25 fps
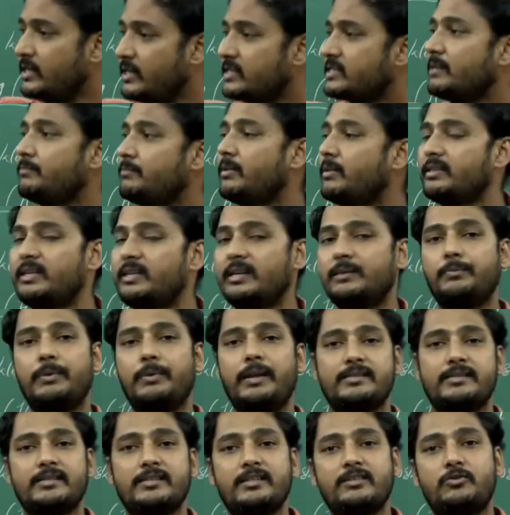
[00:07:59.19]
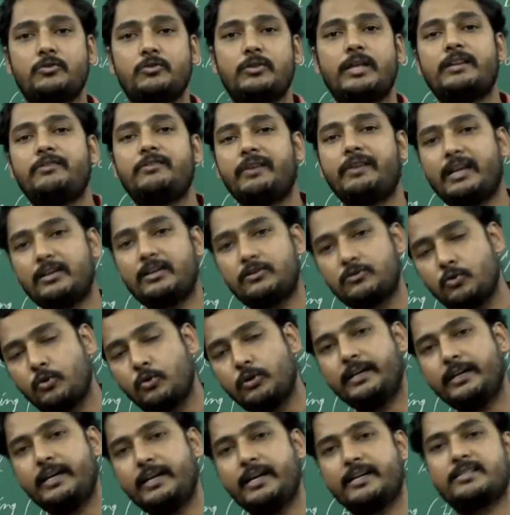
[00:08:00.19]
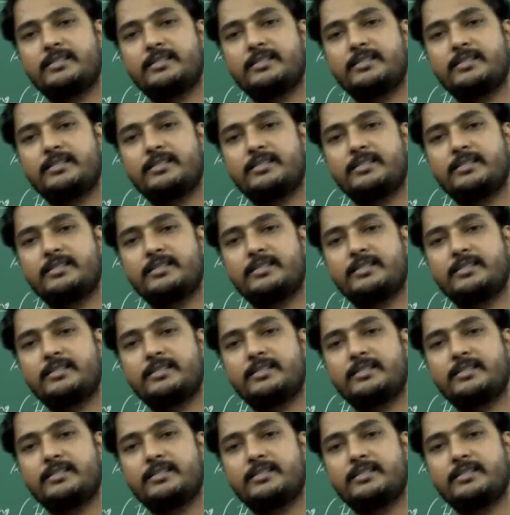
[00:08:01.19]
some other places so that we can store it